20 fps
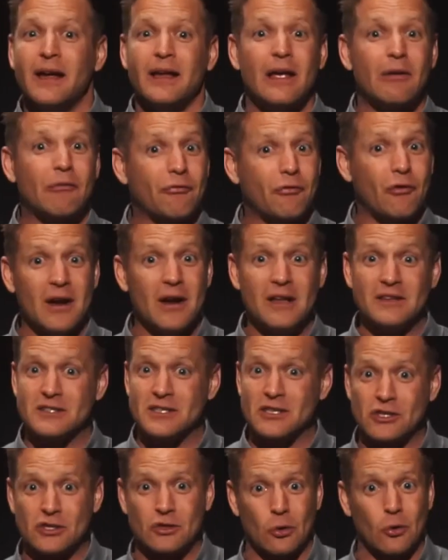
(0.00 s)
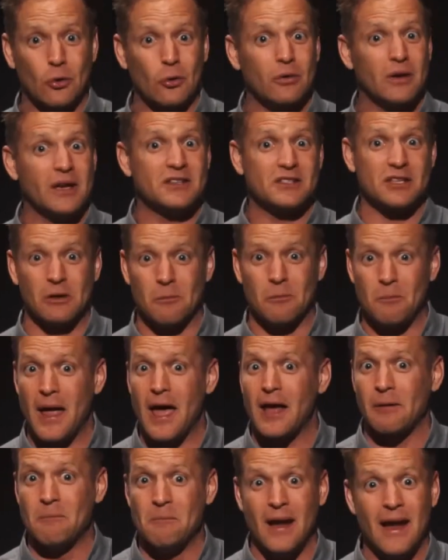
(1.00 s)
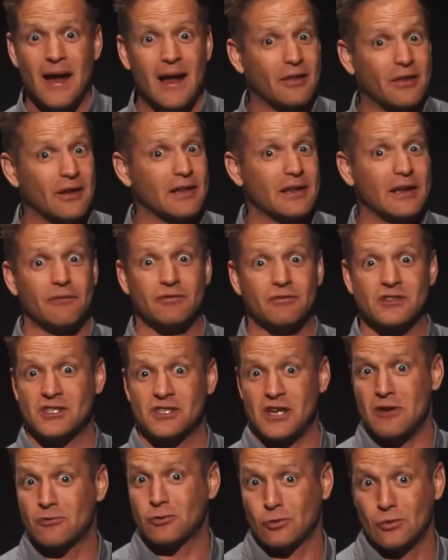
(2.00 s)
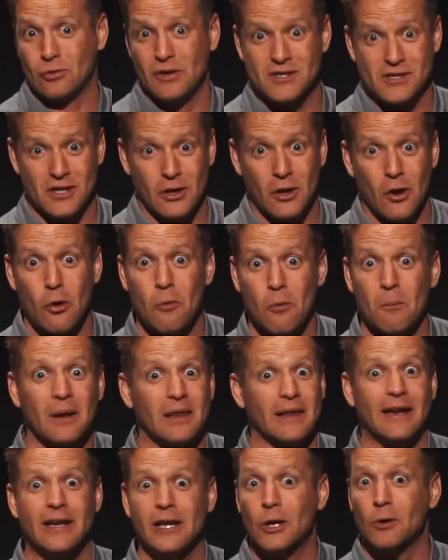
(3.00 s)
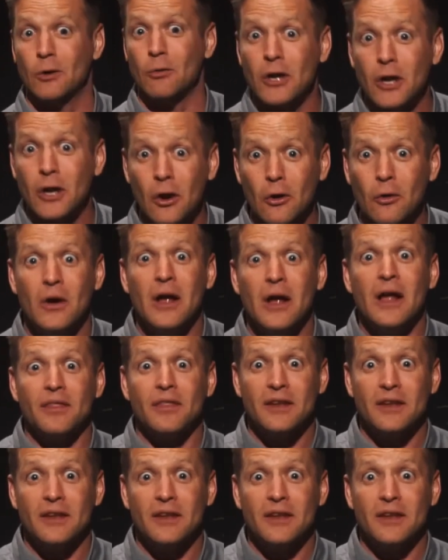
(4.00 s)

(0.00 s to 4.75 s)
Yet, friends, this story isn't about a man that lived centuries ago, millennia ago.